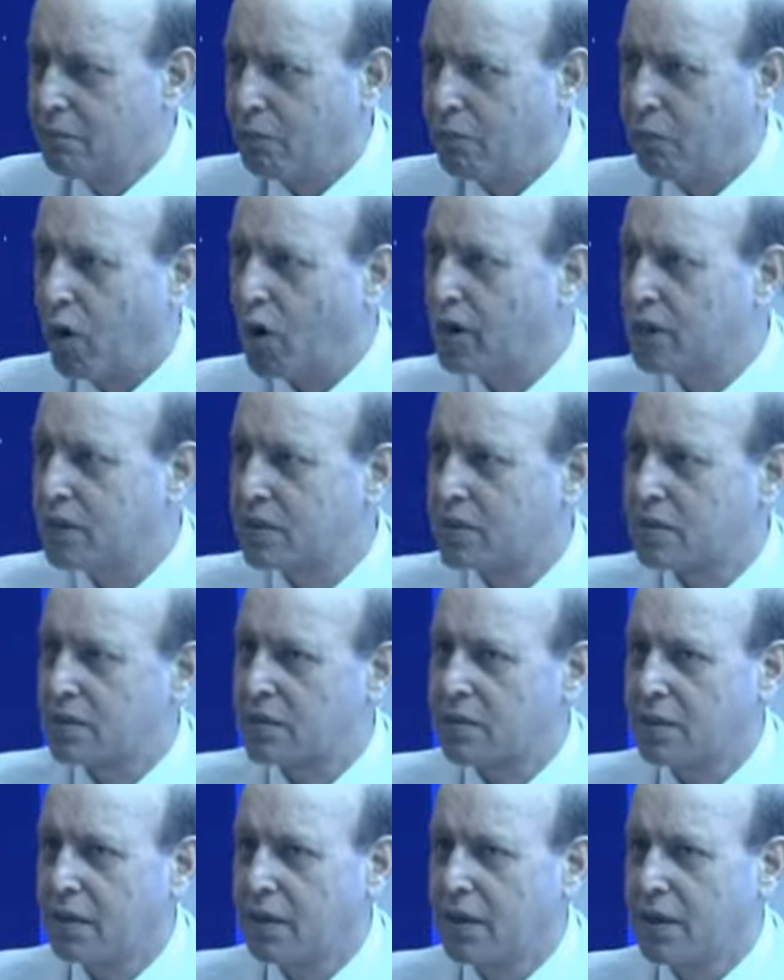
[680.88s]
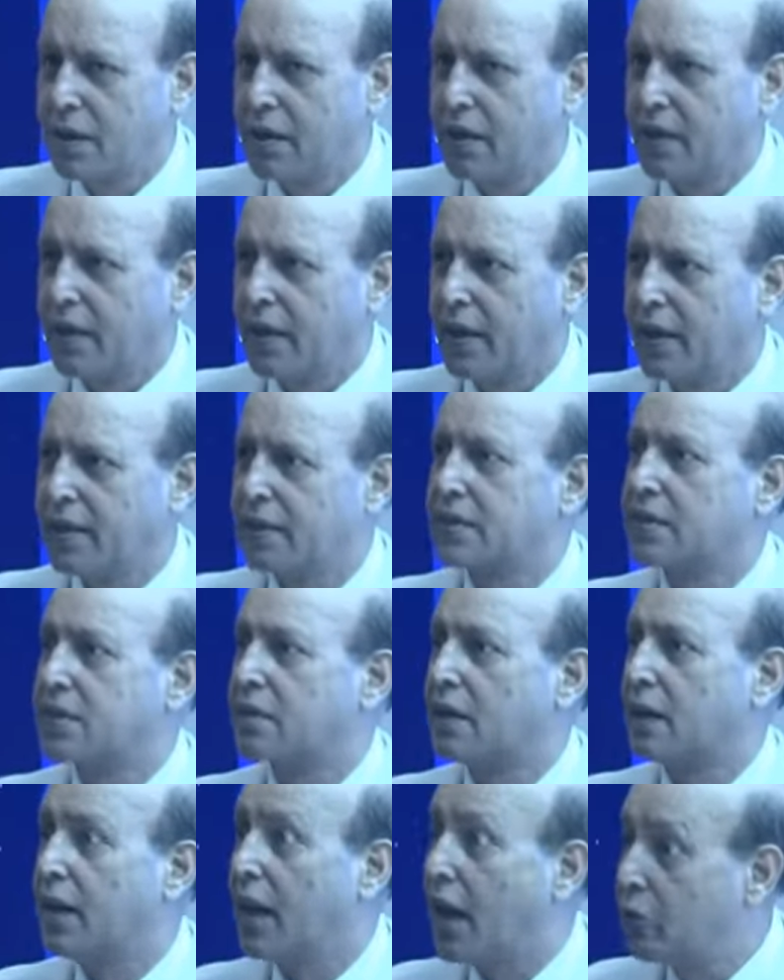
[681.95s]
voice is
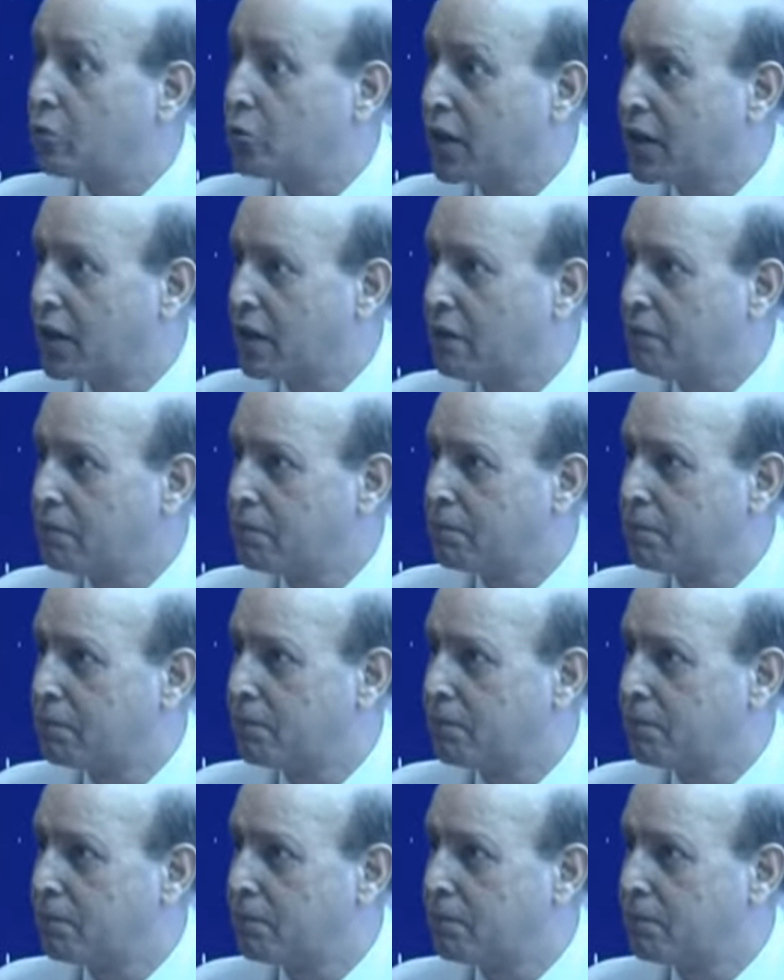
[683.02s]
loud enough,